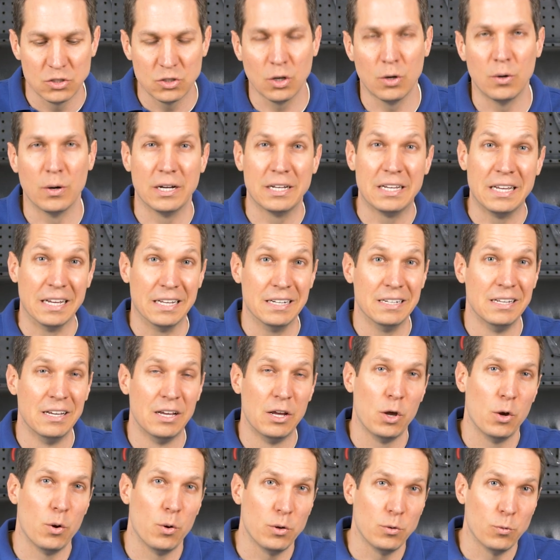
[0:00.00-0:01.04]
So again,
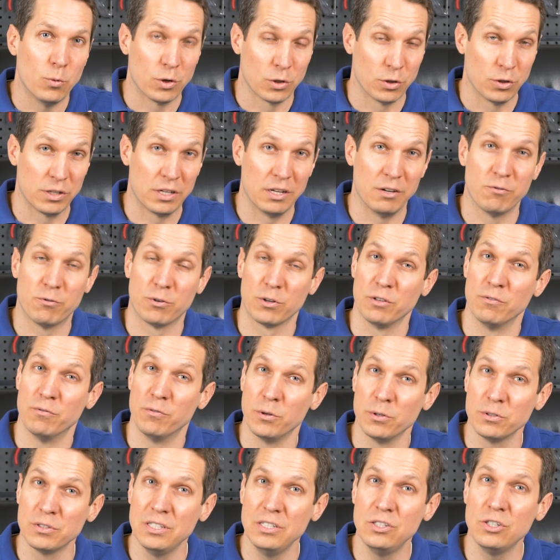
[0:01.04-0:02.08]
we're looking for the
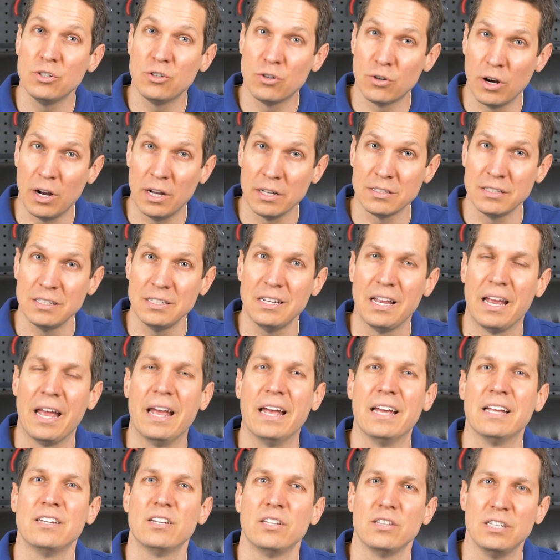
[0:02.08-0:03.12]
voltage across it
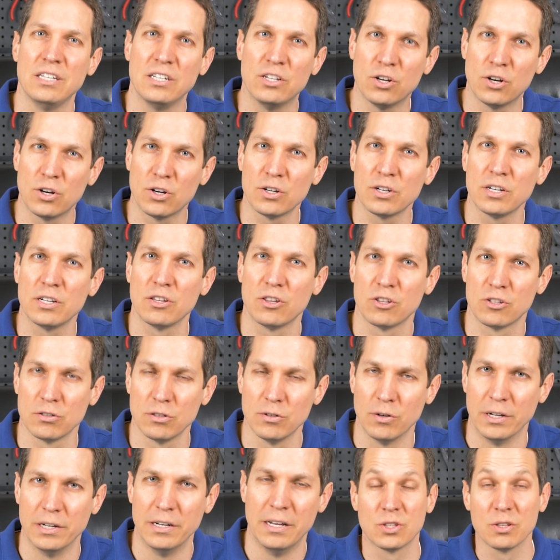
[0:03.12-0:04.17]
and the current
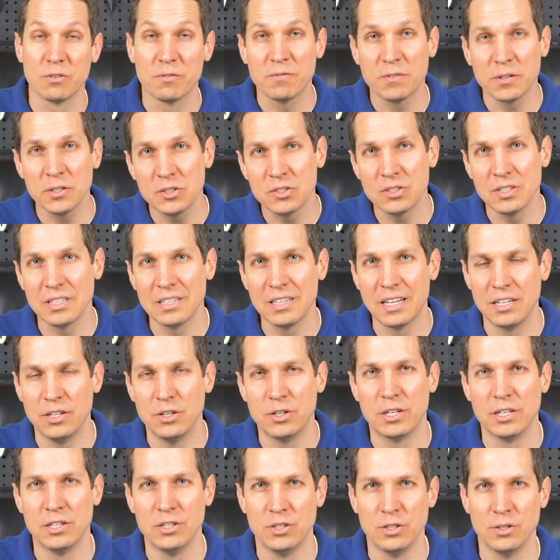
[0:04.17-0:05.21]
through it. So the first thing that
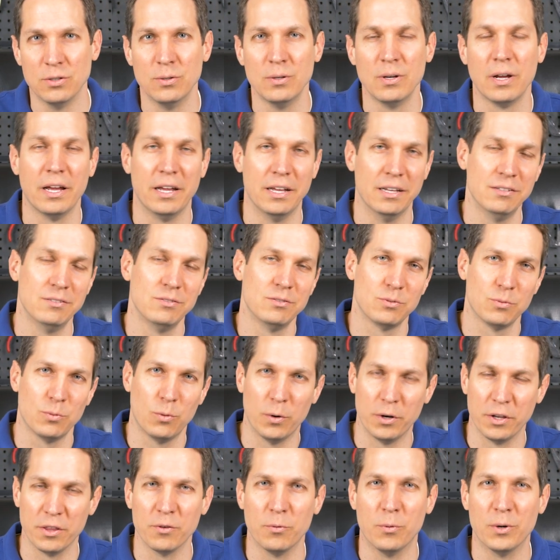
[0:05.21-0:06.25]
you can do, and
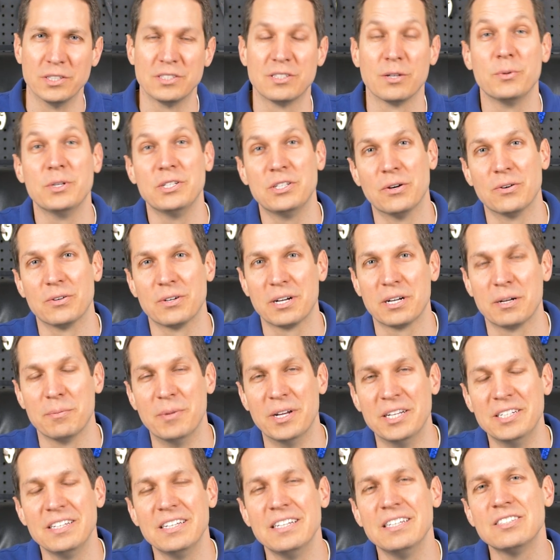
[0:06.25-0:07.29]
one of the ones that we don't
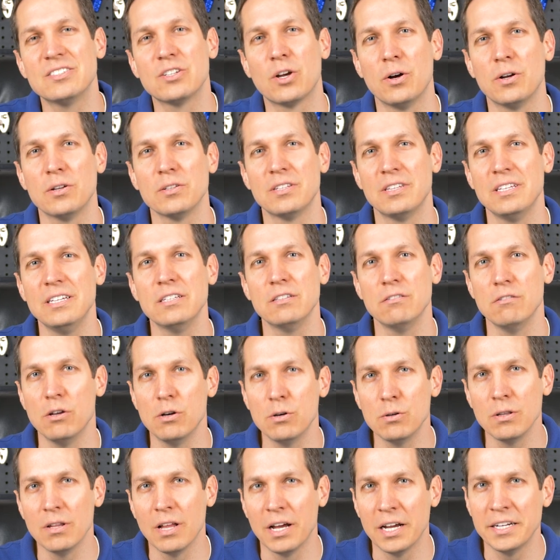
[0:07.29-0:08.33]
recommend, is called the
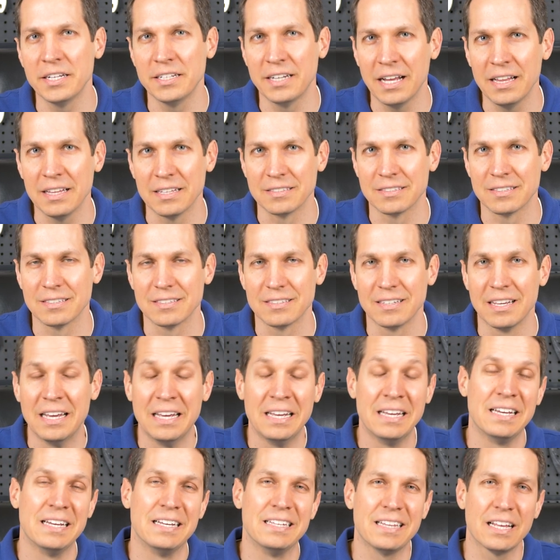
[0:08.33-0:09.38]
load line analysis.
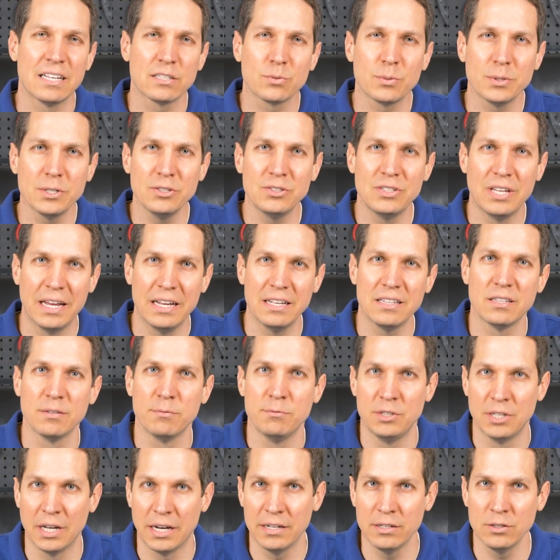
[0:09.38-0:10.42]
And that's where you take the
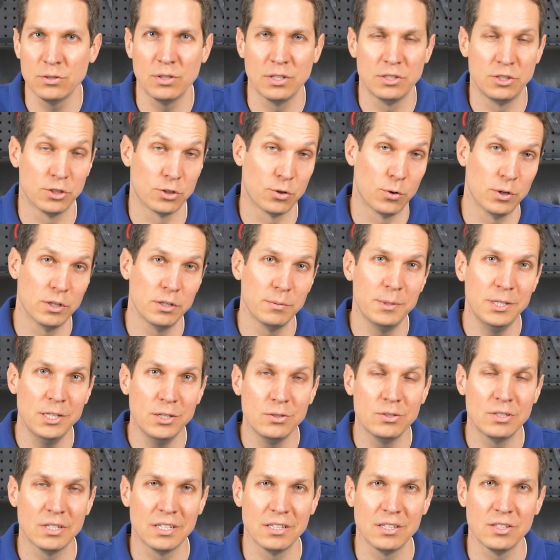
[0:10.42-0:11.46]
diode that you're going to be
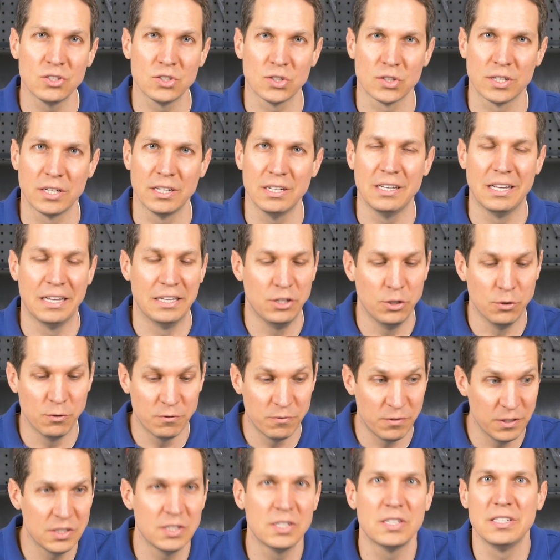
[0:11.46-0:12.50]
using in the circuit and you
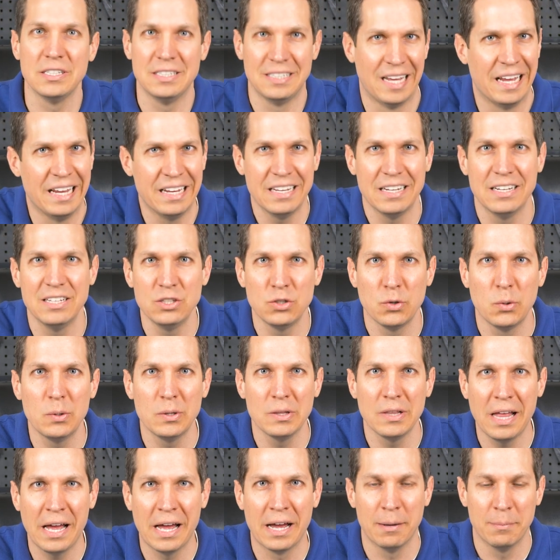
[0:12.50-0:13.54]
physically take it into a
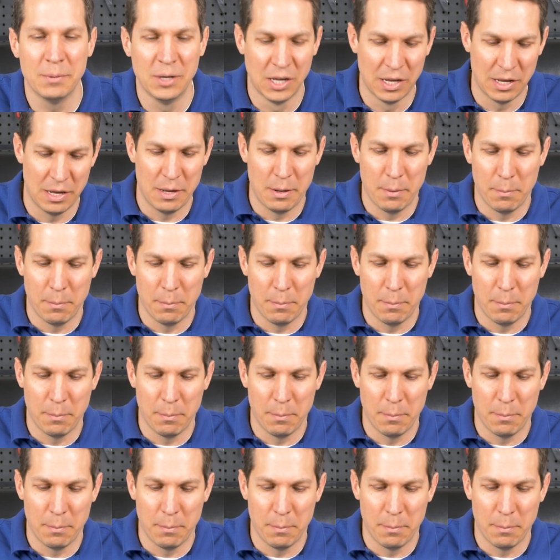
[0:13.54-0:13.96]
lab,